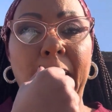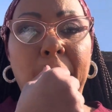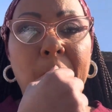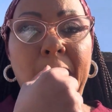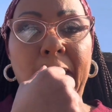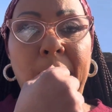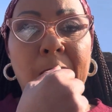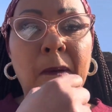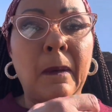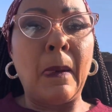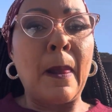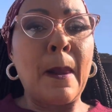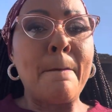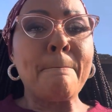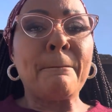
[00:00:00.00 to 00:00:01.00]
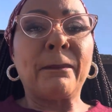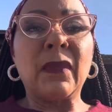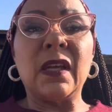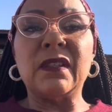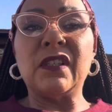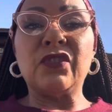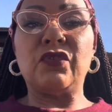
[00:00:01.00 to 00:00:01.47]
well,
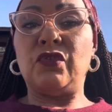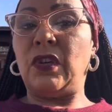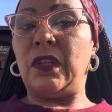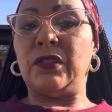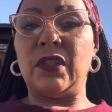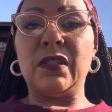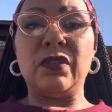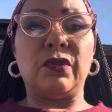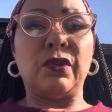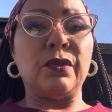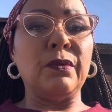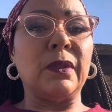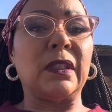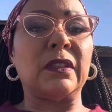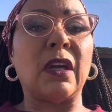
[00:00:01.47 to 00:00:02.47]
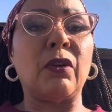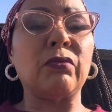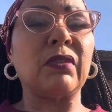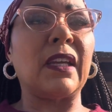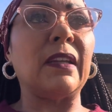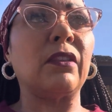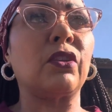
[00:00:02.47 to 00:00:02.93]
and just do it.
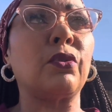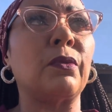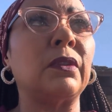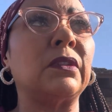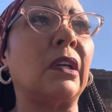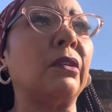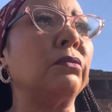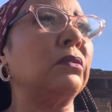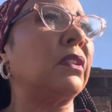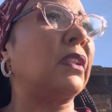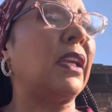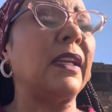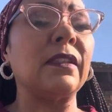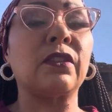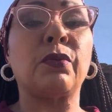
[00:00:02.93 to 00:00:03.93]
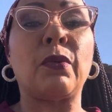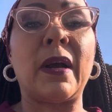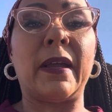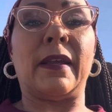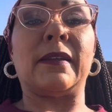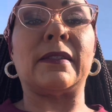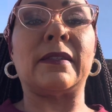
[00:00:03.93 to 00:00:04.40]
Don't think
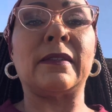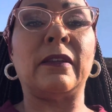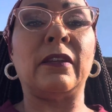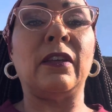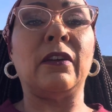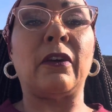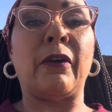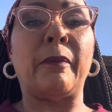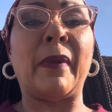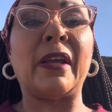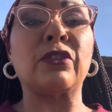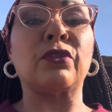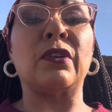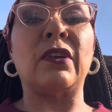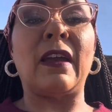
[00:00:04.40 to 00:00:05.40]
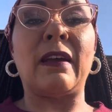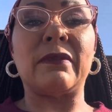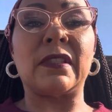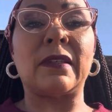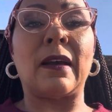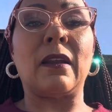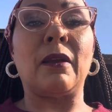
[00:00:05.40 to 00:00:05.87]
twice. Make sure you have
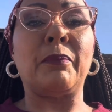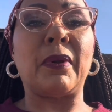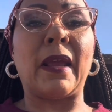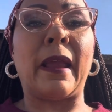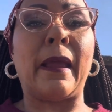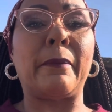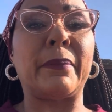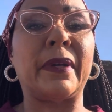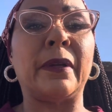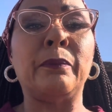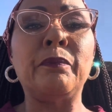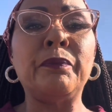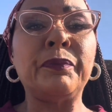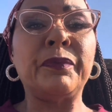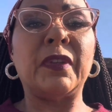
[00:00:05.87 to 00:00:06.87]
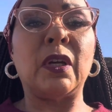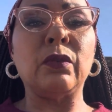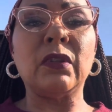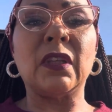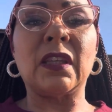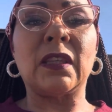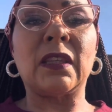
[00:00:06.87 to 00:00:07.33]
a solid plan, but
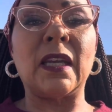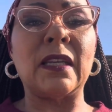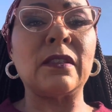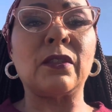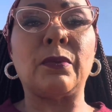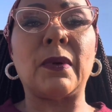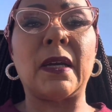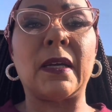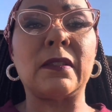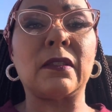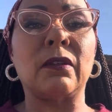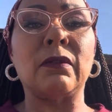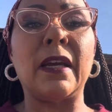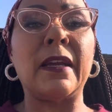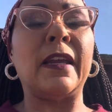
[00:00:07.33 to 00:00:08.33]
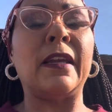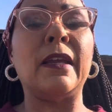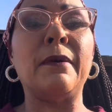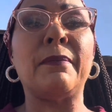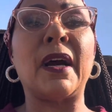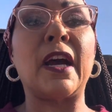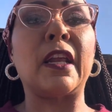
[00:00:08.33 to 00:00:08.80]
don't think twice. Don't let
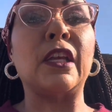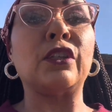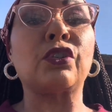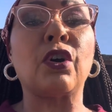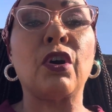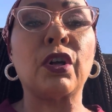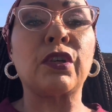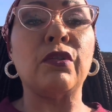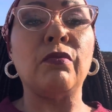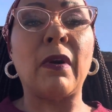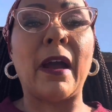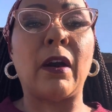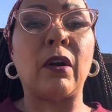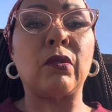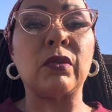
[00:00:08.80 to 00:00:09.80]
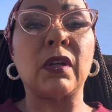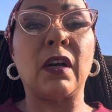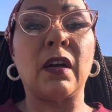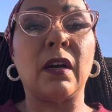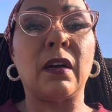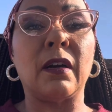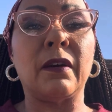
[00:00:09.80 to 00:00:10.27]
anybody talk you out
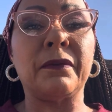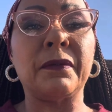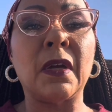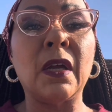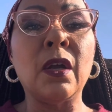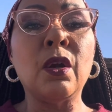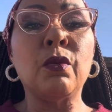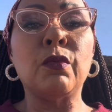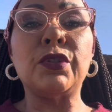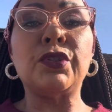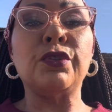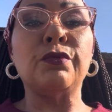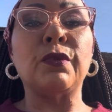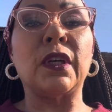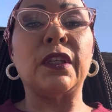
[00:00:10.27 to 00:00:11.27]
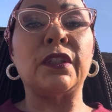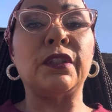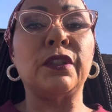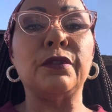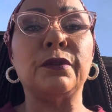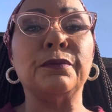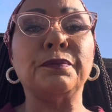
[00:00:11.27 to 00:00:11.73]
of what you want to
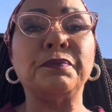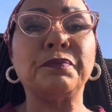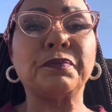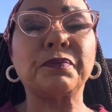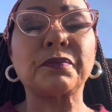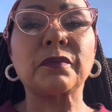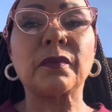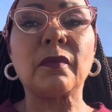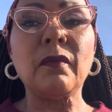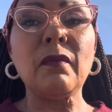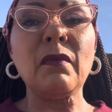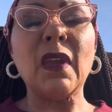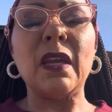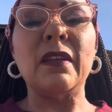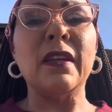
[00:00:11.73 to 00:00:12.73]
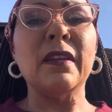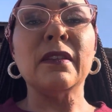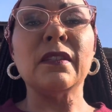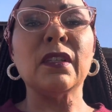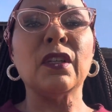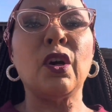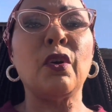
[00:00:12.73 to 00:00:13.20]
do.
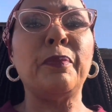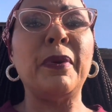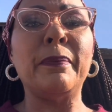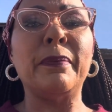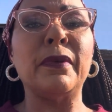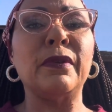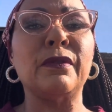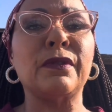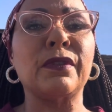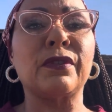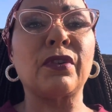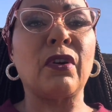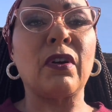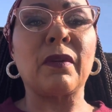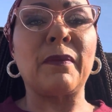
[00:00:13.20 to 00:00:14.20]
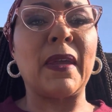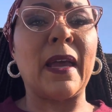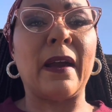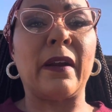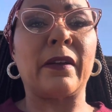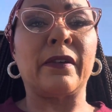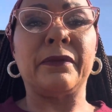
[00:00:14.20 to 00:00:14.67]
Years ago, people used to talk me
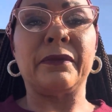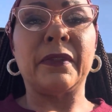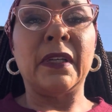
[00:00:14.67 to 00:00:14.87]
out of,